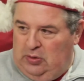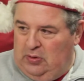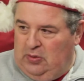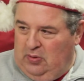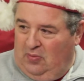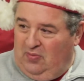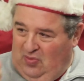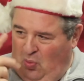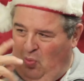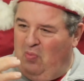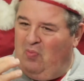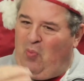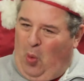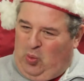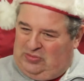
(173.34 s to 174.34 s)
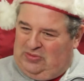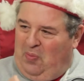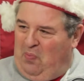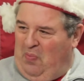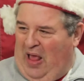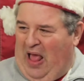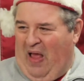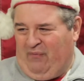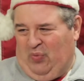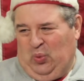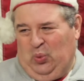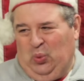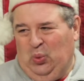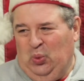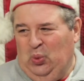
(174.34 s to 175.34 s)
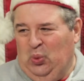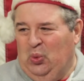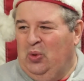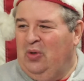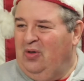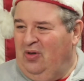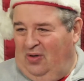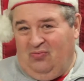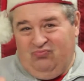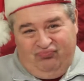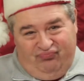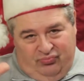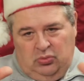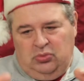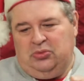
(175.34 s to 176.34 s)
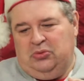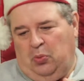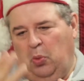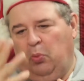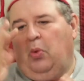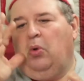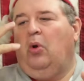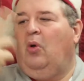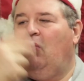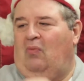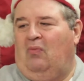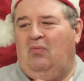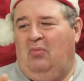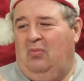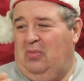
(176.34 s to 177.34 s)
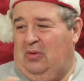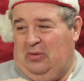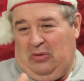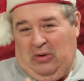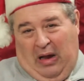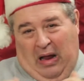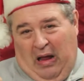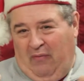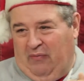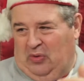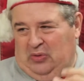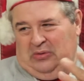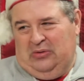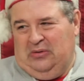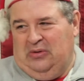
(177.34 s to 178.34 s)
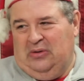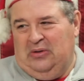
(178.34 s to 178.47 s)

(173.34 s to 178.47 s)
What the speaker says: We'd have to plan a motel. Have fun and sleep overnight and leave in the morning. Night driving?